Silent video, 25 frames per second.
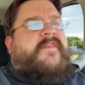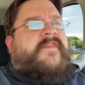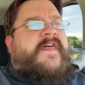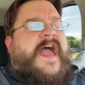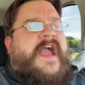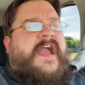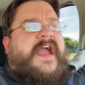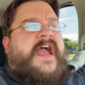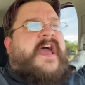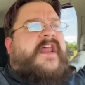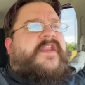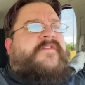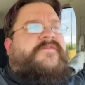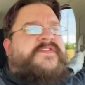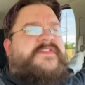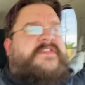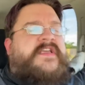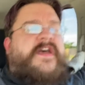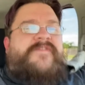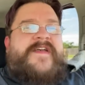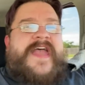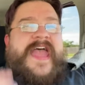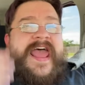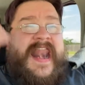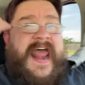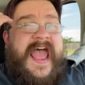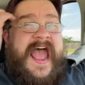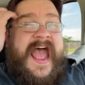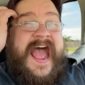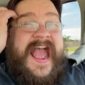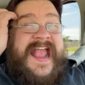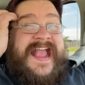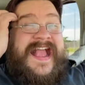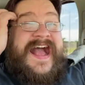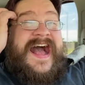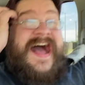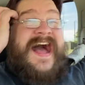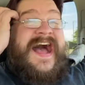that kind of stuff. And I
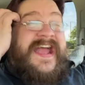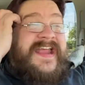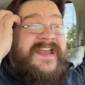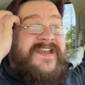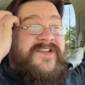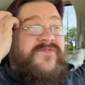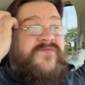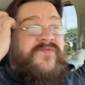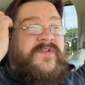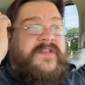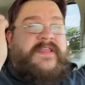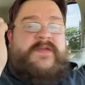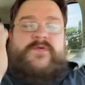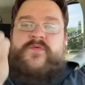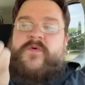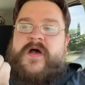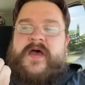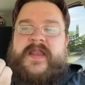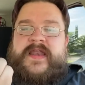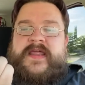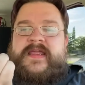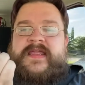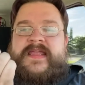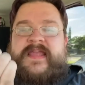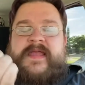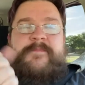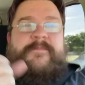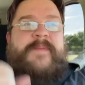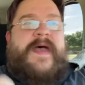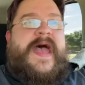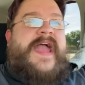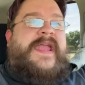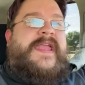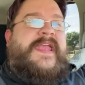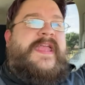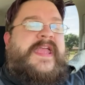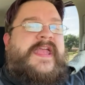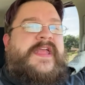kind of really want to get
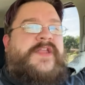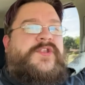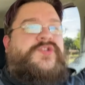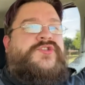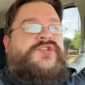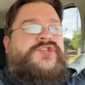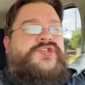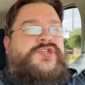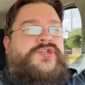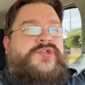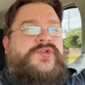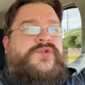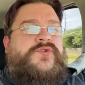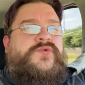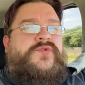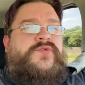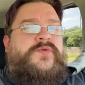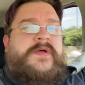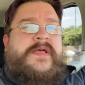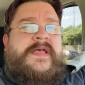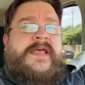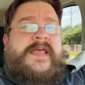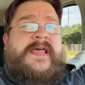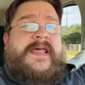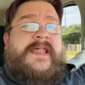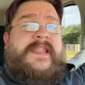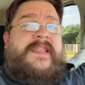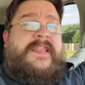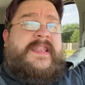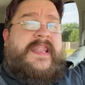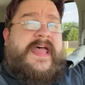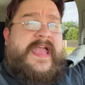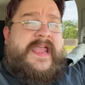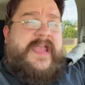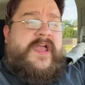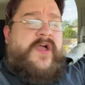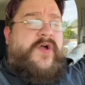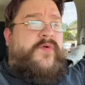back into
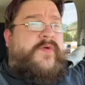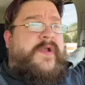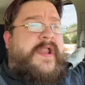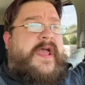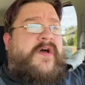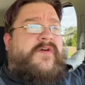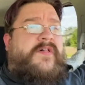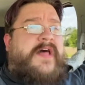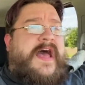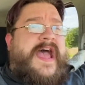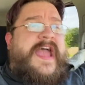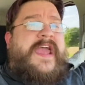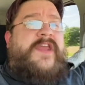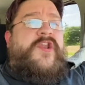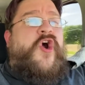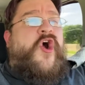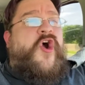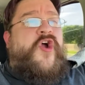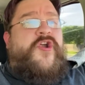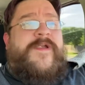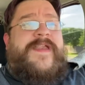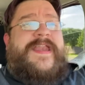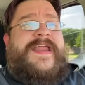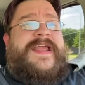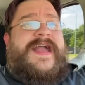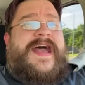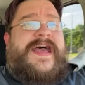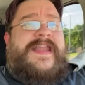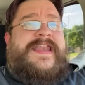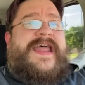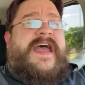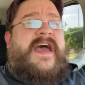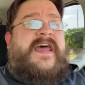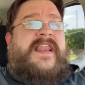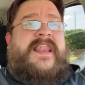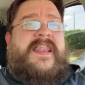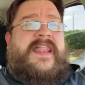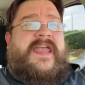Lego. Now, I had already gotten
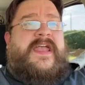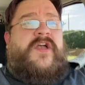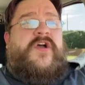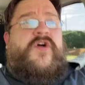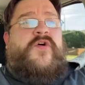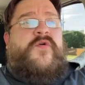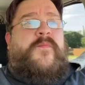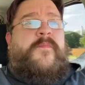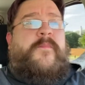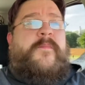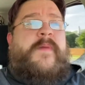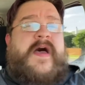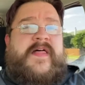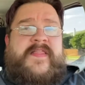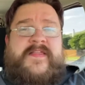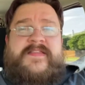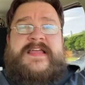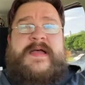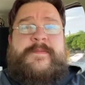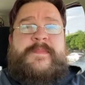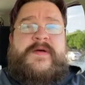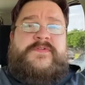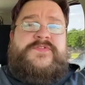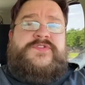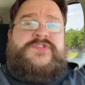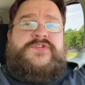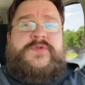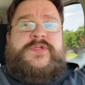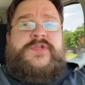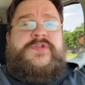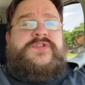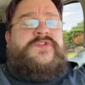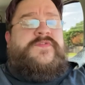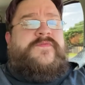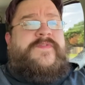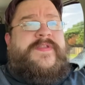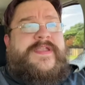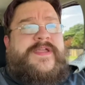out of Lego by the time I was doing
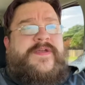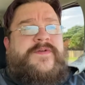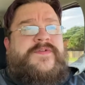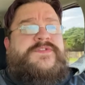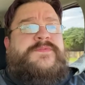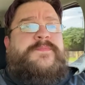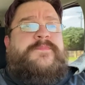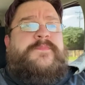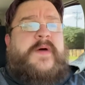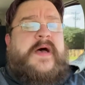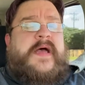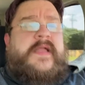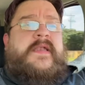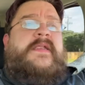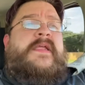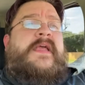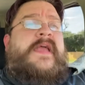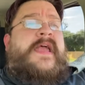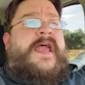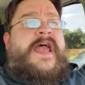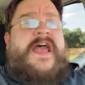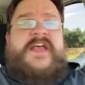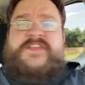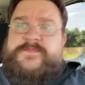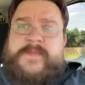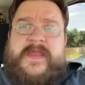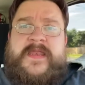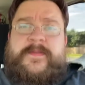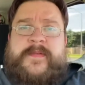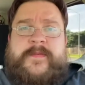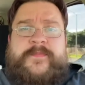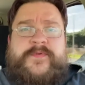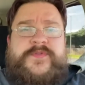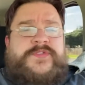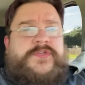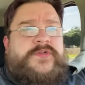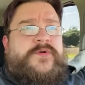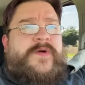YouTube videos, but as many
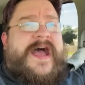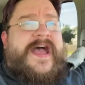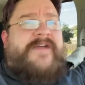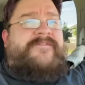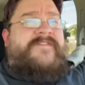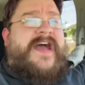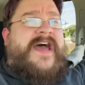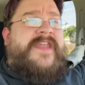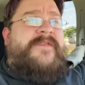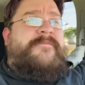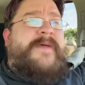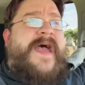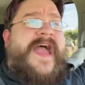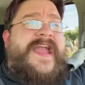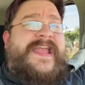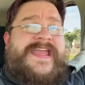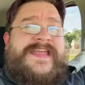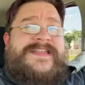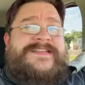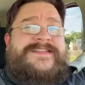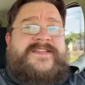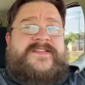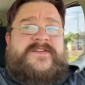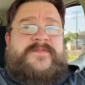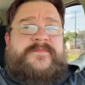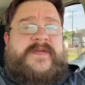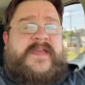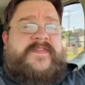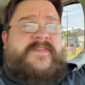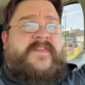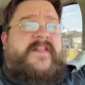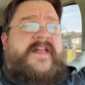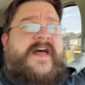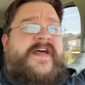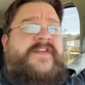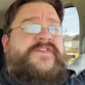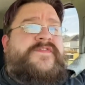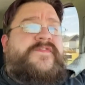people do, I've gotten back into them in the
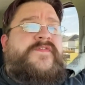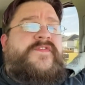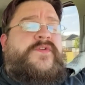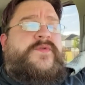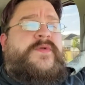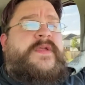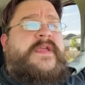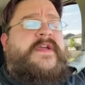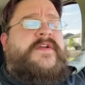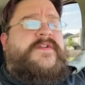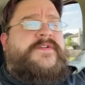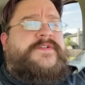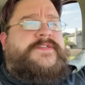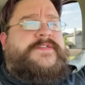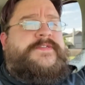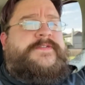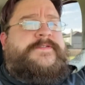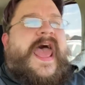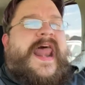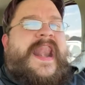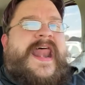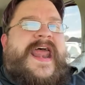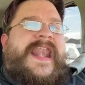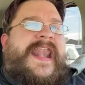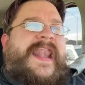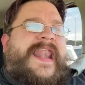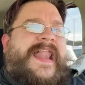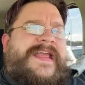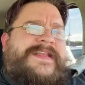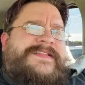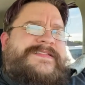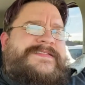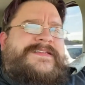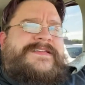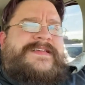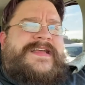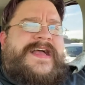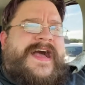last few years. And I'd like
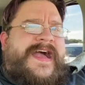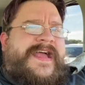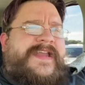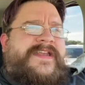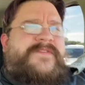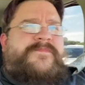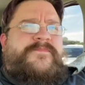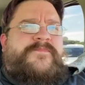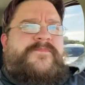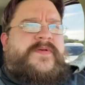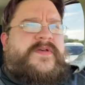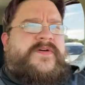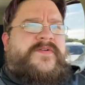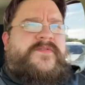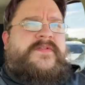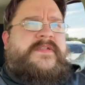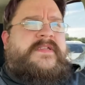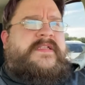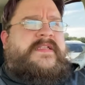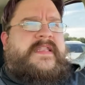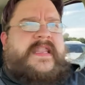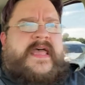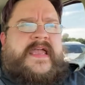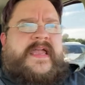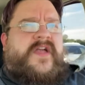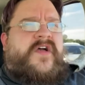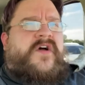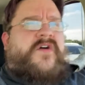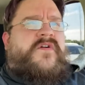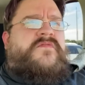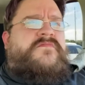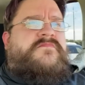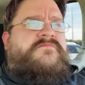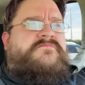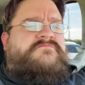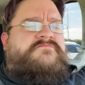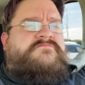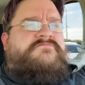to kind of build Lego
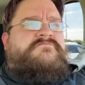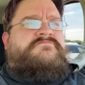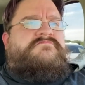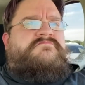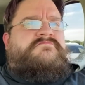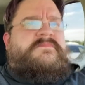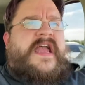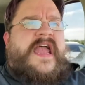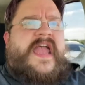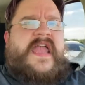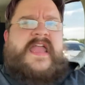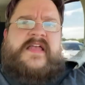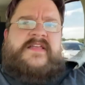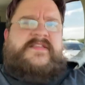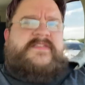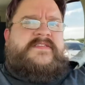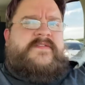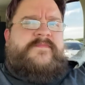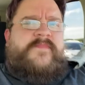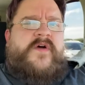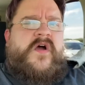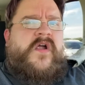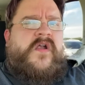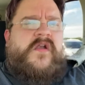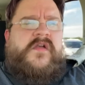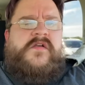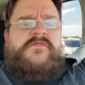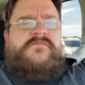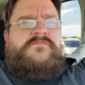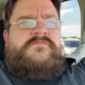ASMR.